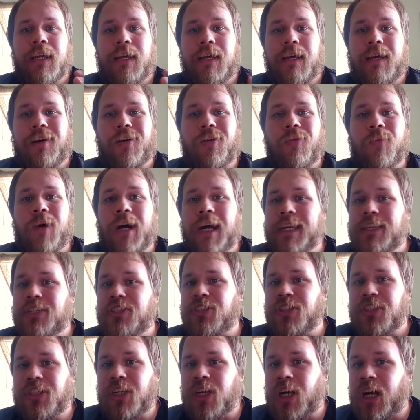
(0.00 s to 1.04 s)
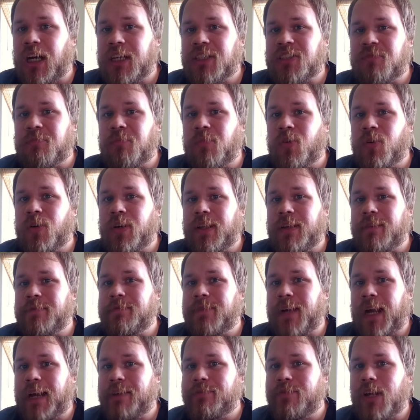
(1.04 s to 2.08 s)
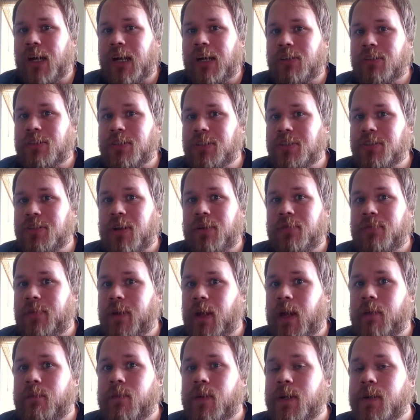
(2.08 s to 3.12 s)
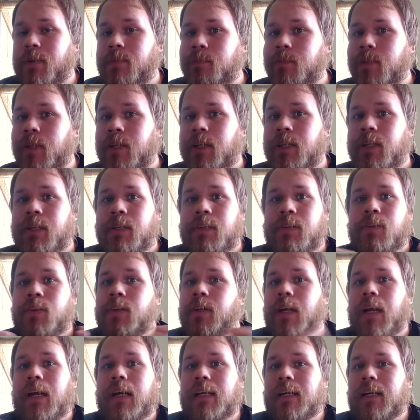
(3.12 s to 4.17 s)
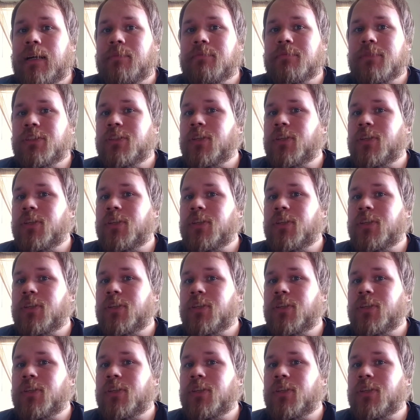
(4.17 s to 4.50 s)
why it should cost more than $5 on Fiverr.